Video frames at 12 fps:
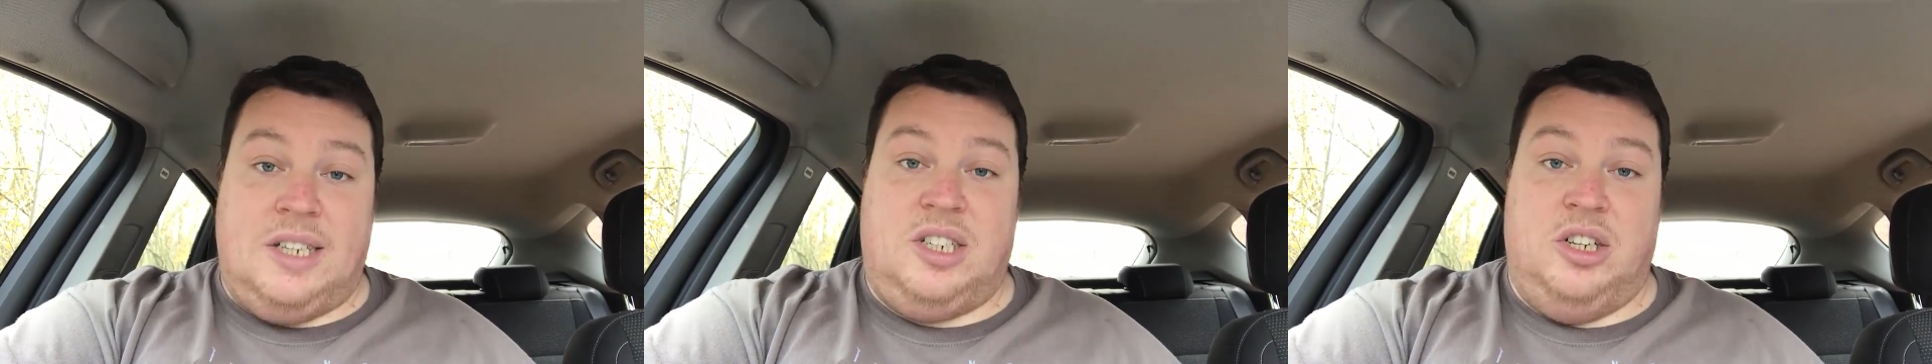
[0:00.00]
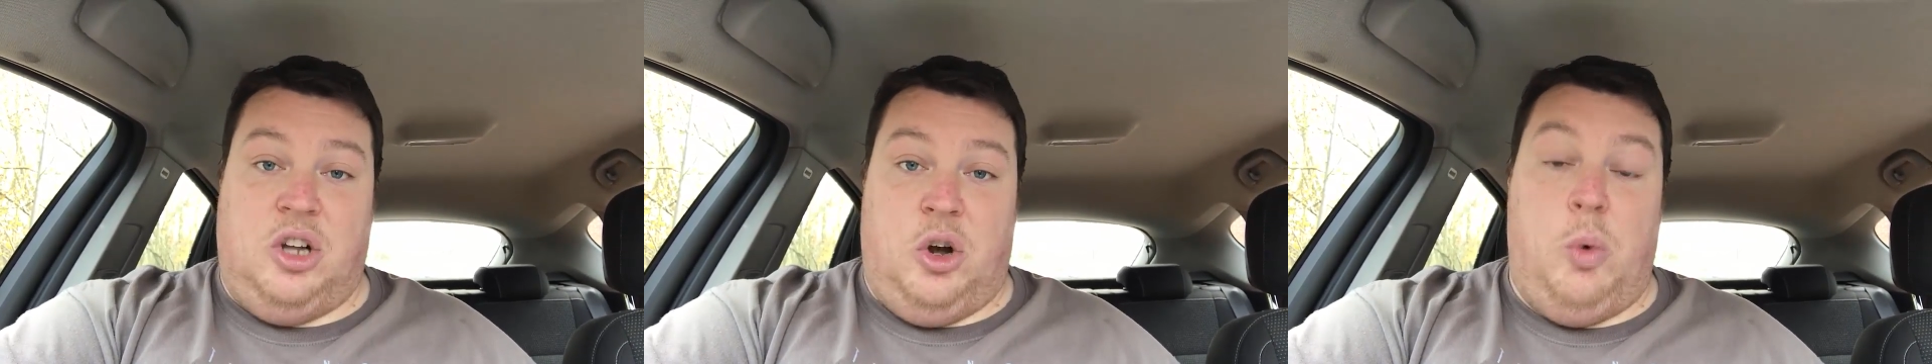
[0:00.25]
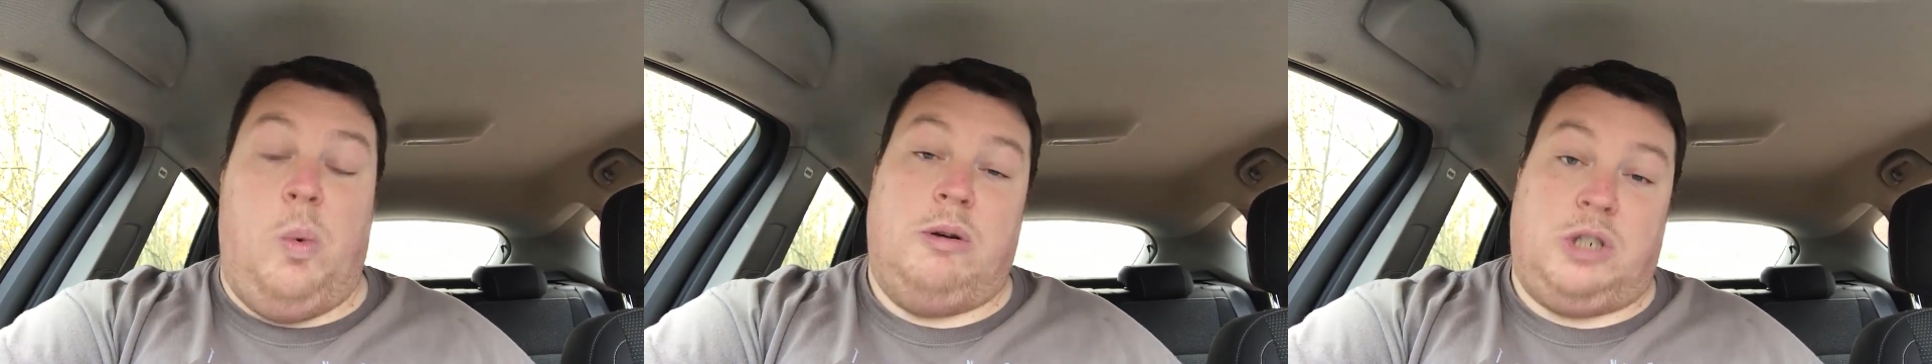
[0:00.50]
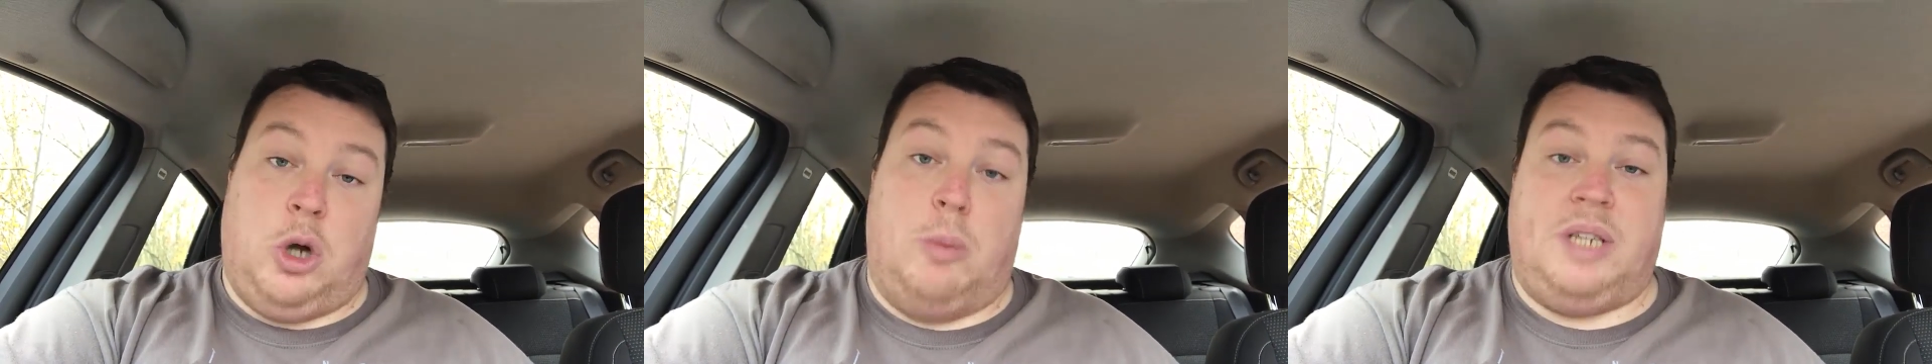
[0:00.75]
to do. We'll
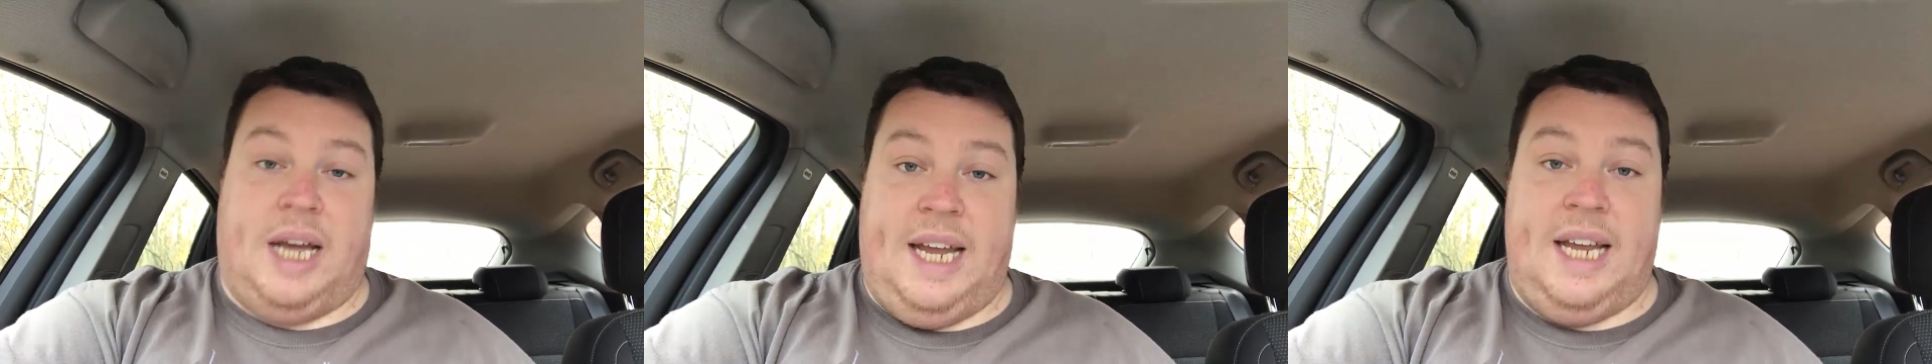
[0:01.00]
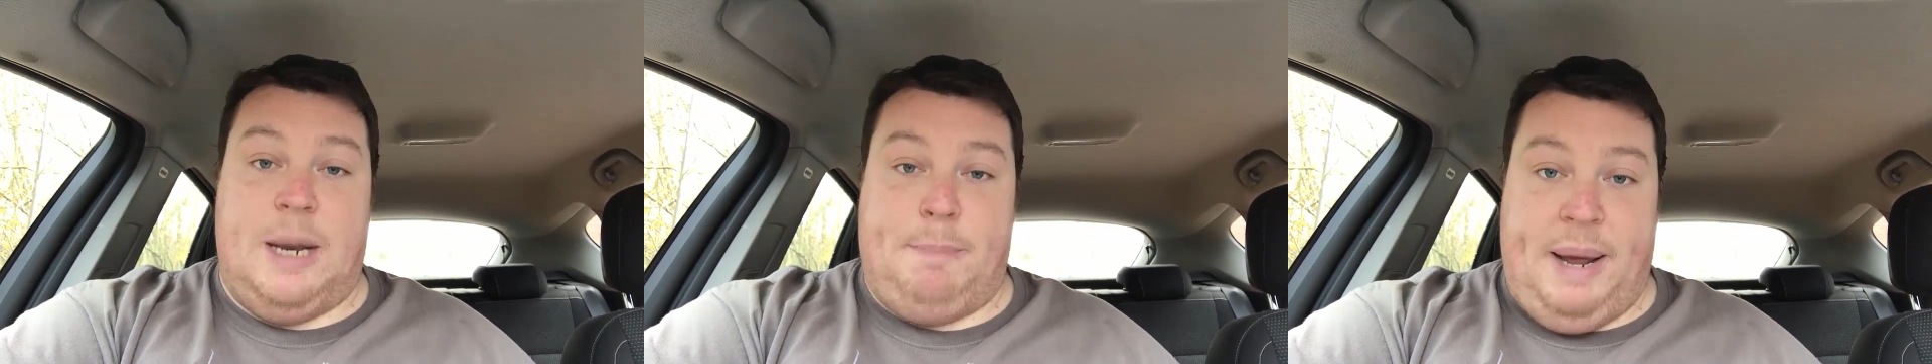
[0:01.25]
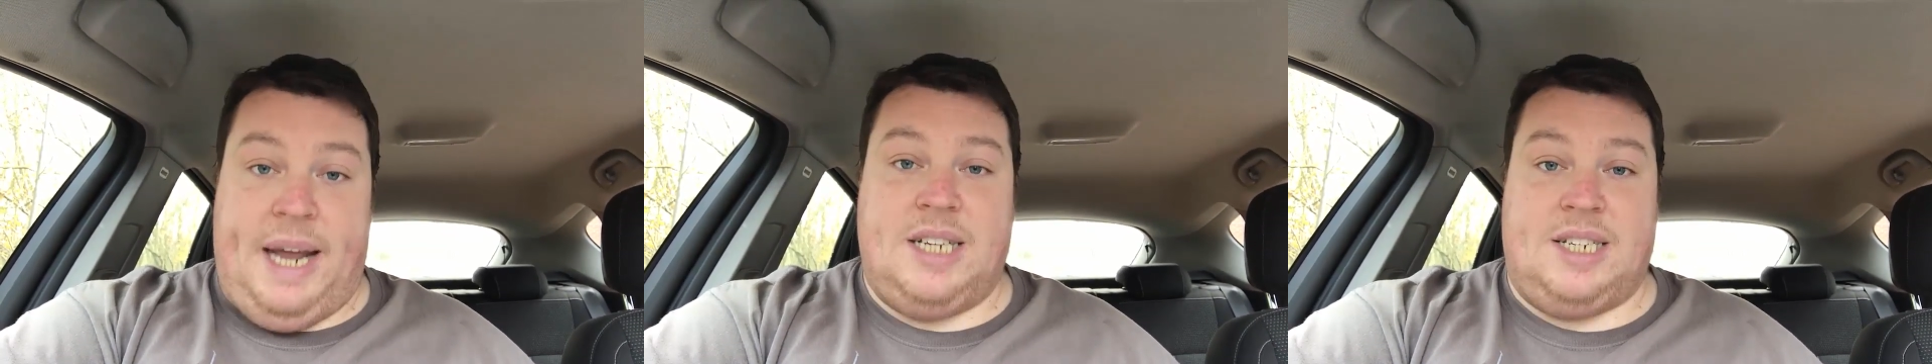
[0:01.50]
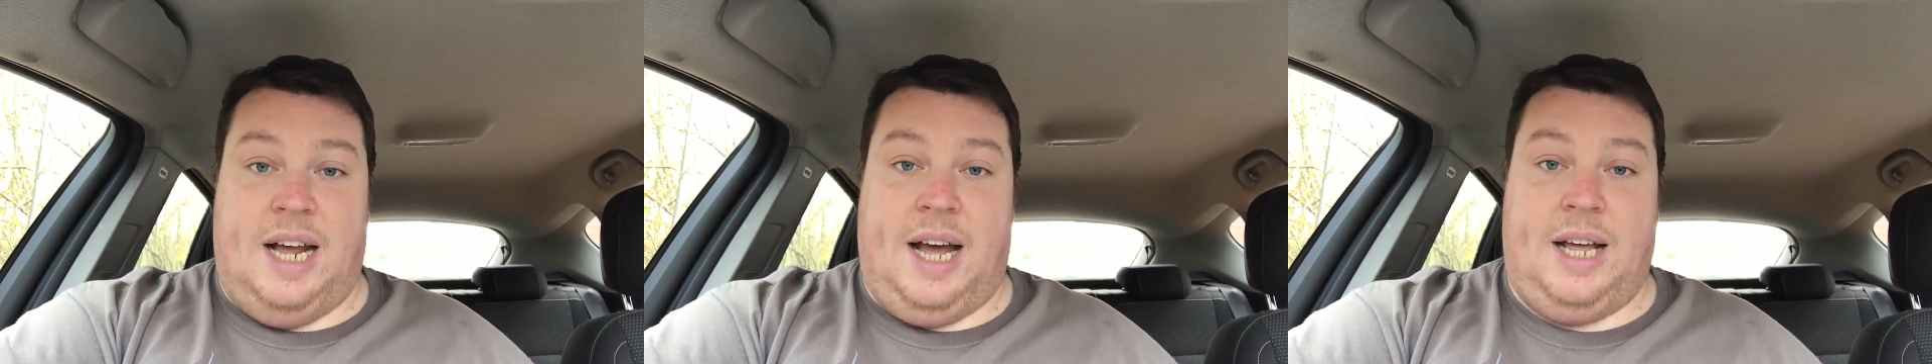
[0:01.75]
stop taking the piss
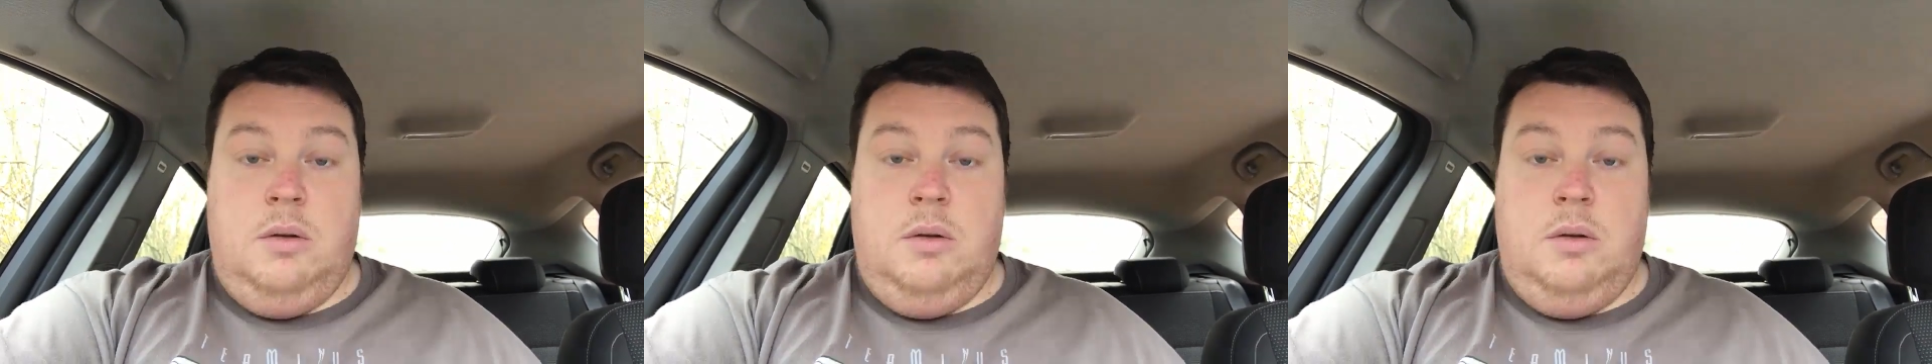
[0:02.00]
now.